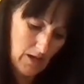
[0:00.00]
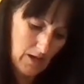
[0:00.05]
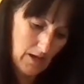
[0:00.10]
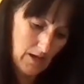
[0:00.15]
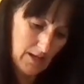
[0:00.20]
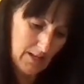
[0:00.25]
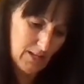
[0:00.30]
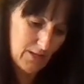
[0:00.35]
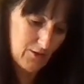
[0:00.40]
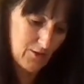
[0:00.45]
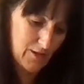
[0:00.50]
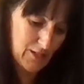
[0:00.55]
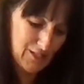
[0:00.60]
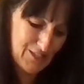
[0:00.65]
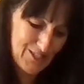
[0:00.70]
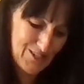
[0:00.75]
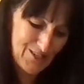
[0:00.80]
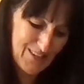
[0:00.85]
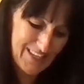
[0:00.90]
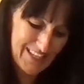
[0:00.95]
and you can do
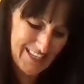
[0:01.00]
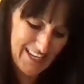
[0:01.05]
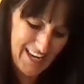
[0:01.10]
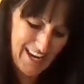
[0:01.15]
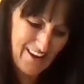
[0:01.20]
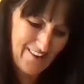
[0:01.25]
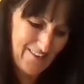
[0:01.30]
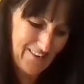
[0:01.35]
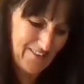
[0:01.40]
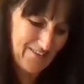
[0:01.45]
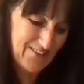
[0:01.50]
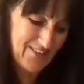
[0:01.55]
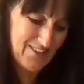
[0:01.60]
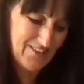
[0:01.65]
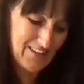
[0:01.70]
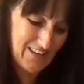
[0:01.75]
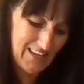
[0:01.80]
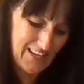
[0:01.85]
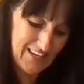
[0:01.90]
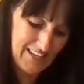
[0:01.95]
it however you
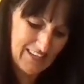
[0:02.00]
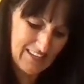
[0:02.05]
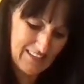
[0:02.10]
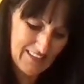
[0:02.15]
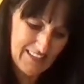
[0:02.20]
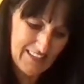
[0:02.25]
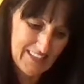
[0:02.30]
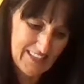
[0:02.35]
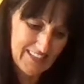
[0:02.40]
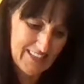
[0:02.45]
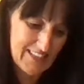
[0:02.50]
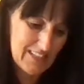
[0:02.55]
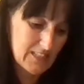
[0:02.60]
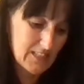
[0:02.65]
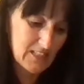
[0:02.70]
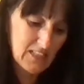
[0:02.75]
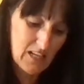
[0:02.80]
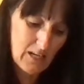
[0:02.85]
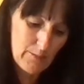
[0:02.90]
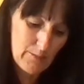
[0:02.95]
like. This
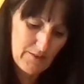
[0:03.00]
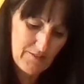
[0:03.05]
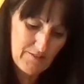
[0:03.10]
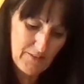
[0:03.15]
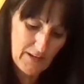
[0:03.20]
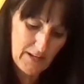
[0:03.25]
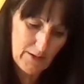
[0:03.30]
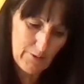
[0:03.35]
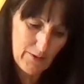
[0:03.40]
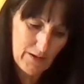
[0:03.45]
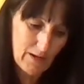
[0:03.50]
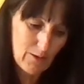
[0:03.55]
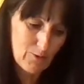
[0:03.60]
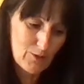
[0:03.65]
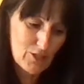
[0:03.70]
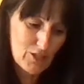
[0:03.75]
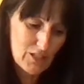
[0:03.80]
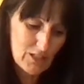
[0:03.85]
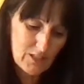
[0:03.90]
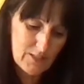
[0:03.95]
is going to be funny when I
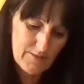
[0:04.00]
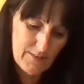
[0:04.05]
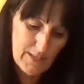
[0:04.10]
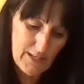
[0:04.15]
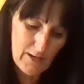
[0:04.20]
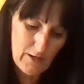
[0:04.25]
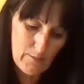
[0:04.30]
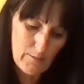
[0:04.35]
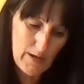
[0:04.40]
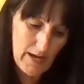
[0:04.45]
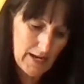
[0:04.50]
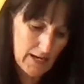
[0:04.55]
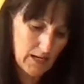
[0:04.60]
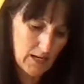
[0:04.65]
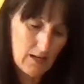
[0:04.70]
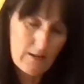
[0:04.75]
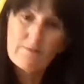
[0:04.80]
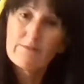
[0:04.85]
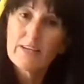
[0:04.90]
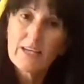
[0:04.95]
watch this video back and
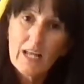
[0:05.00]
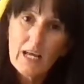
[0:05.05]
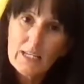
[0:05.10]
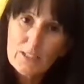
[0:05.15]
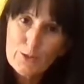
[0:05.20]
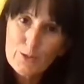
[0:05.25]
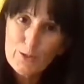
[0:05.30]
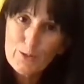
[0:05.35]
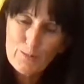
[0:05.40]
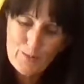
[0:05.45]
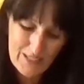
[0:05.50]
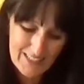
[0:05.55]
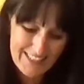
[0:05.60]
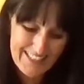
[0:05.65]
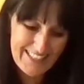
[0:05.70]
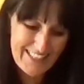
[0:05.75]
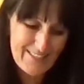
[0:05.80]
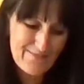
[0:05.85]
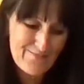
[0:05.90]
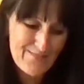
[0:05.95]
I realize all the bits
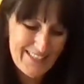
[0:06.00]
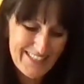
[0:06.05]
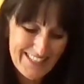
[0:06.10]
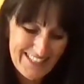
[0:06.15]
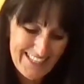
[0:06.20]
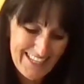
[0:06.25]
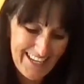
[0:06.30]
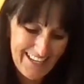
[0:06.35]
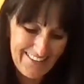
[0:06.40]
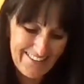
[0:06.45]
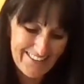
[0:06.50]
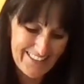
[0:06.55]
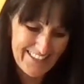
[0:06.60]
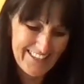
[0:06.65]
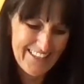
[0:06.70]
I've missed out.